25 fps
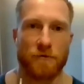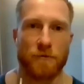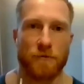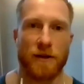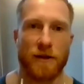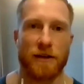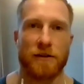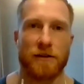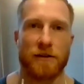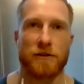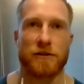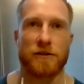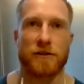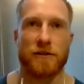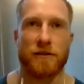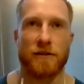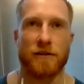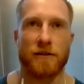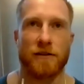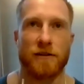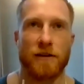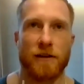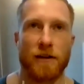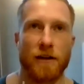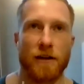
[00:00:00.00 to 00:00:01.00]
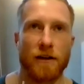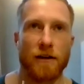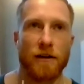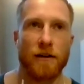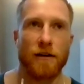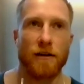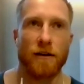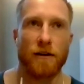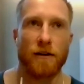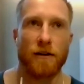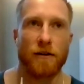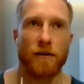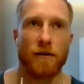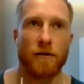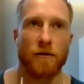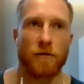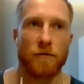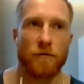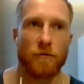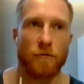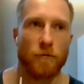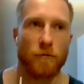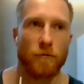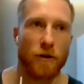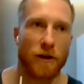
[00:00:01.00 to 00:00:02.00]
have managed to
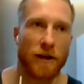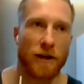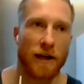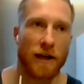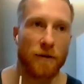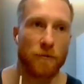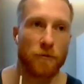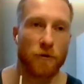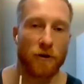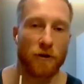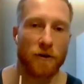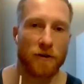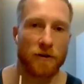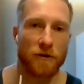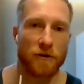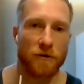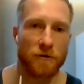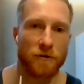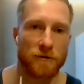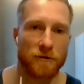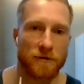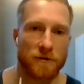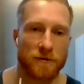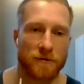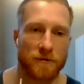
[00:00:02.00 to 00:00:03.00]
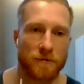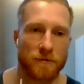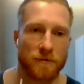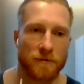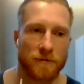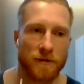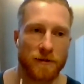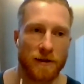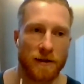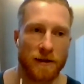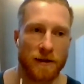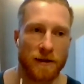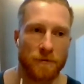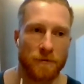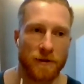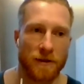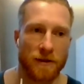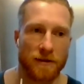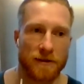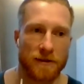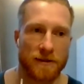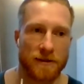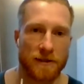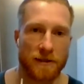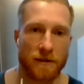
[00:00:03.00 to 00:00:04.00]
work out protocols
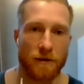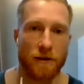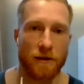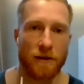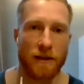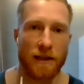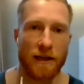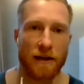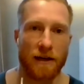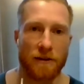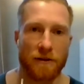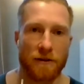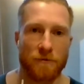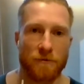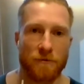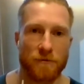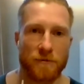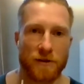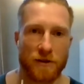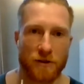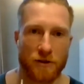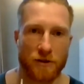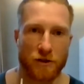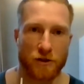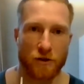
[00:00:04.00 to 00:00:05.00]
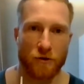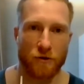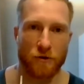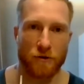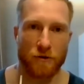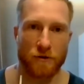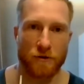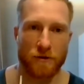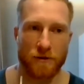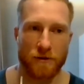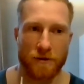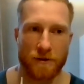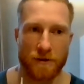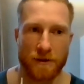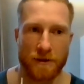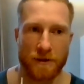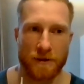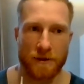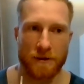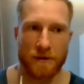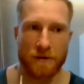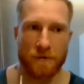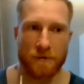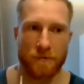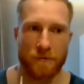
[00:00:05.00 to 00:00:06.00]
that still allow them to shoot
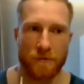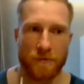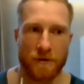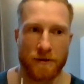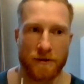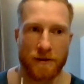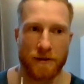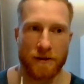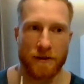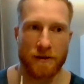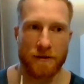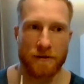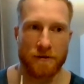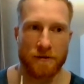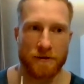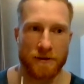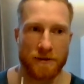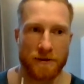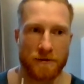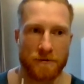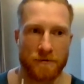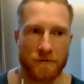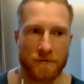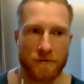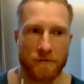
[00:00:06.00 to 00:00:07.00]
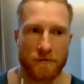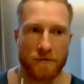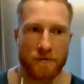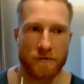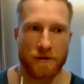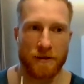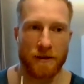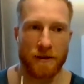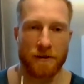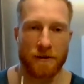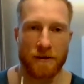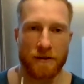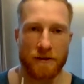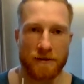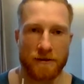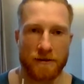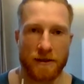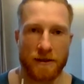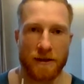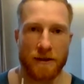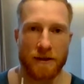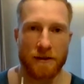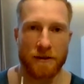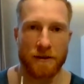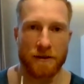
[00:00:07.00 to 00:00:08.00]
and just get things
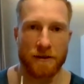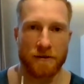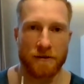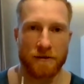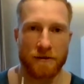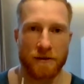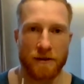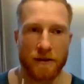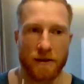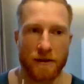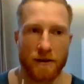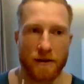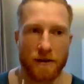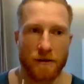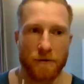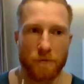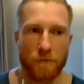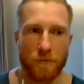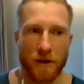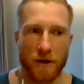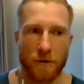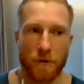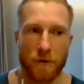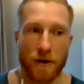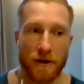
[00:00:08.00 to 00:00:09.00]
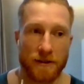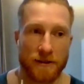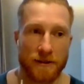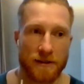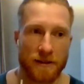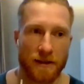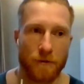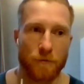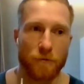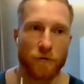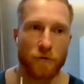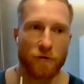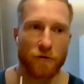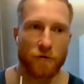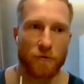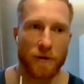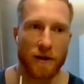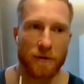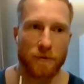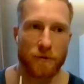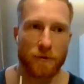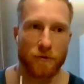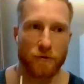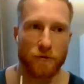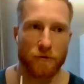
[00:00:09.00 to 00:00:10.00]
done and minimize number of
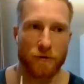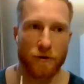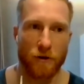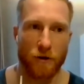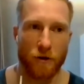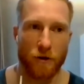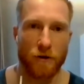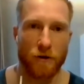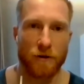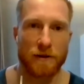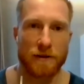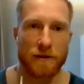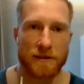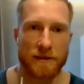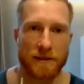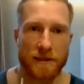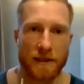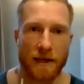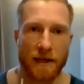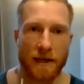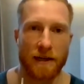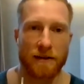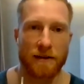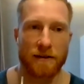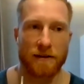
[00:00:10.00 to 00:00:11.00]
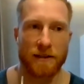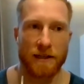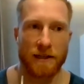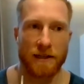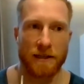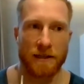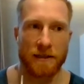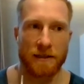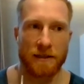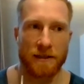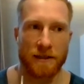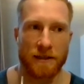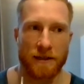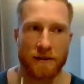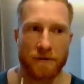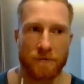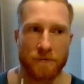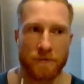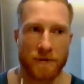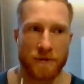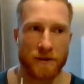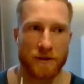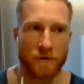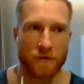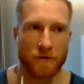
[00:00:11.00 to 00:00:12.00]
people on set and
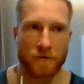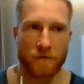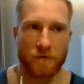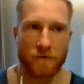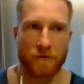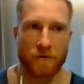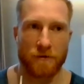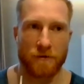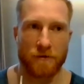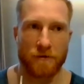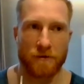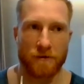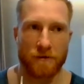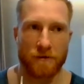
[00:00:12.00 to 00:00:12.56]
sort of